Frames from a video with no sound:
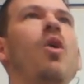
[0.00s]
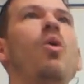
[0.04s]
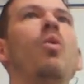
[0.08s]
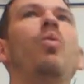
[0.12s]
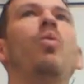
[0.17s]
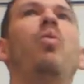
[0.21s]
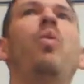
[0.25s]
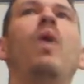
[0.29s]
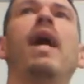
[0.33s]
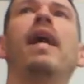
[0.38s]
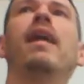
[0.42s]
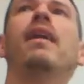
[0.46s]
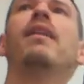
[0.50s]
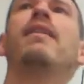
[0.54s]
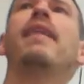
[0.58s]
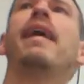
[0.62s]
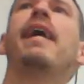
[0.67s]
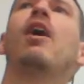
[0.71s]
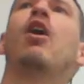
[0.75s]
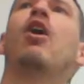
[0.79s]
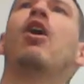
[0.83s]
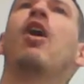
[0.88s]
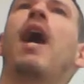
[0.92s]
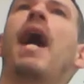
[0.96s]
when they
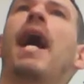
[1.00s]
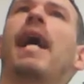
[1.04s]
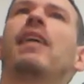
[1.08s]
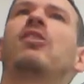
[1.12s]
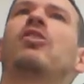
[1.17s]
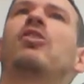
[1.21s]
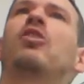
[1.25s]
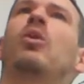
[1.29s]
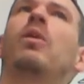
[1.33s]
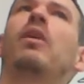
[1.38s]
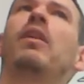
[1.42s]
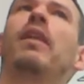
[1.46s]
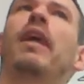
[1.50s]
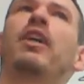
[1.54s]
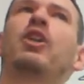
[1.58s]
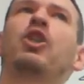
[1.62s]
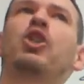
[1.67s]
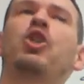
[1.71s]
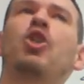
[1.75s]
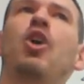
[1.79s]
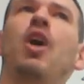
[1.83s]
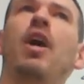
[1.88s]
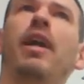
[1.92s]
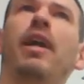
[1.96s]
are
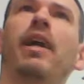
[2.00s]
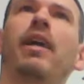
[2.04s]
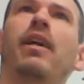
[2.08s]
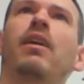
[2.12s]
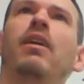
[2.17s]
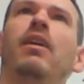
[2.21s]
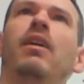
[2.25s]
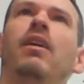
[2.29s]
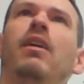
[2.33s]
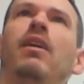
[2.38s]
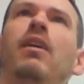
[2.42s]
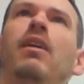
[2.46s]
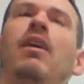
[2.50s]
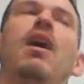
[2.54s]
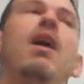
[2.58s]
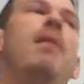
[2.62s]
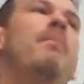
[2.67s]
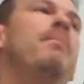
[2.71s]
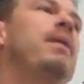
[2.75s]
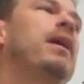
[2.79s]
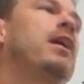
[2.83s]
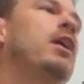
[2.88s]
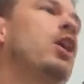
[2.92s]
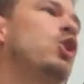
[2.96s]
isoelectronic.
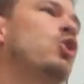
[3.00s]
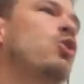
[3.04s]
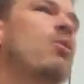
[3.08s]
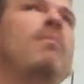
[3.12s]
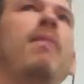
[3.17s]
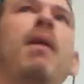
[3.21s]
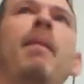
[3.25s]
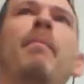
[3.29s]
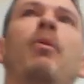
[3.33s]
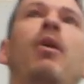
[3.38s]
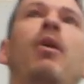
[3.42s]
Because remember,